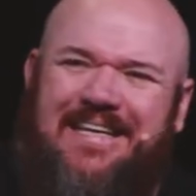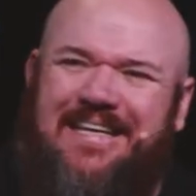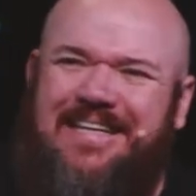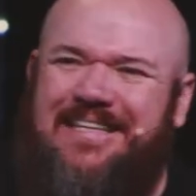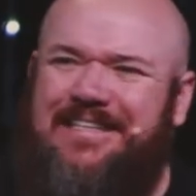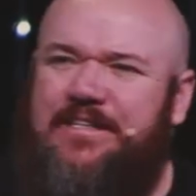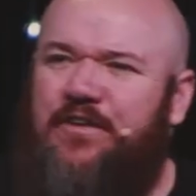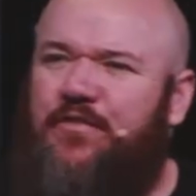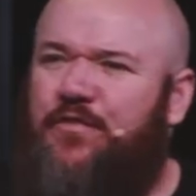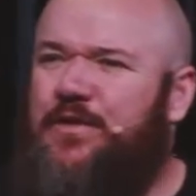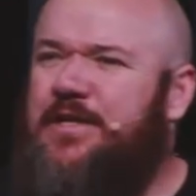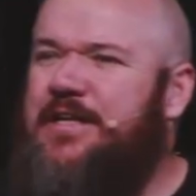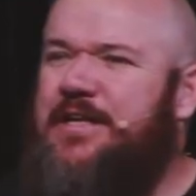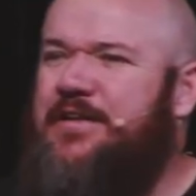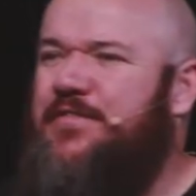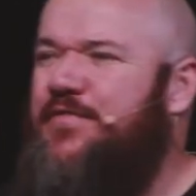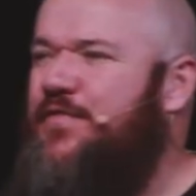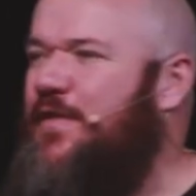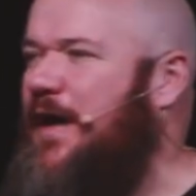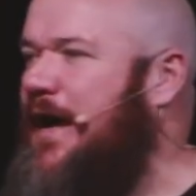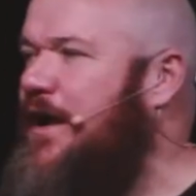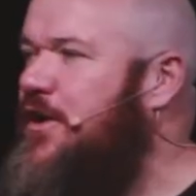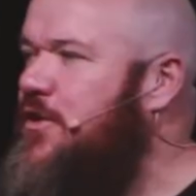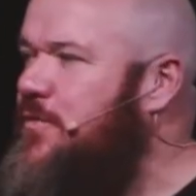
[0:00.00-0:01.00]
in different
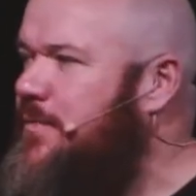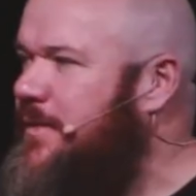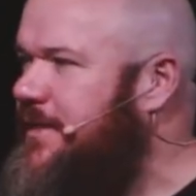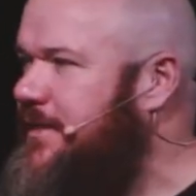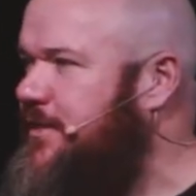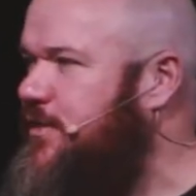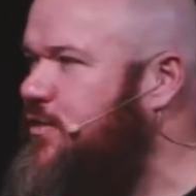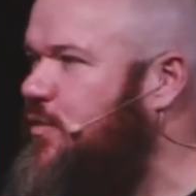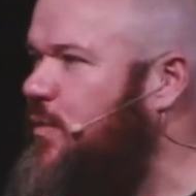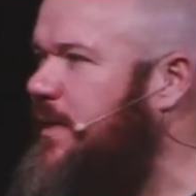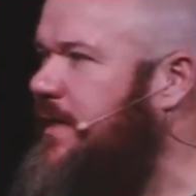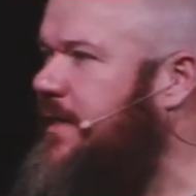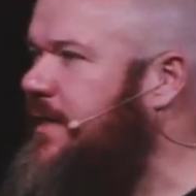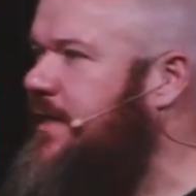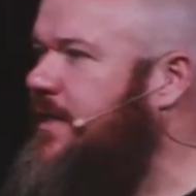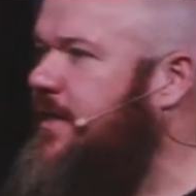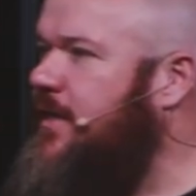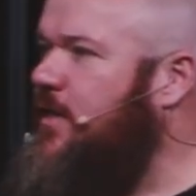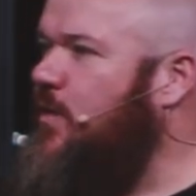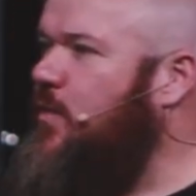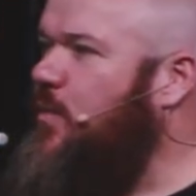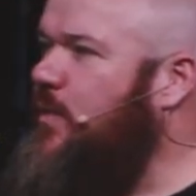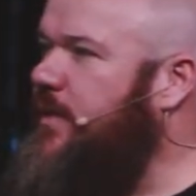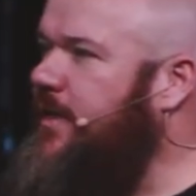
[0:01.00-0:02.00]
environments. We,
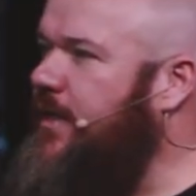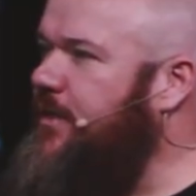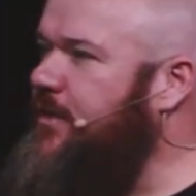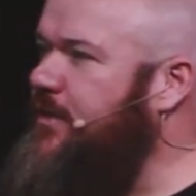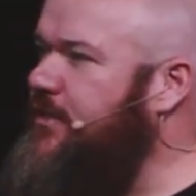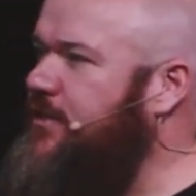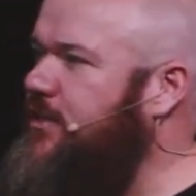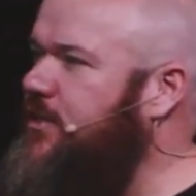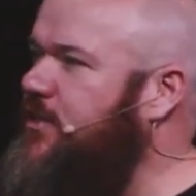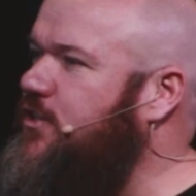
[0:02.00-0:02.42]
we're going to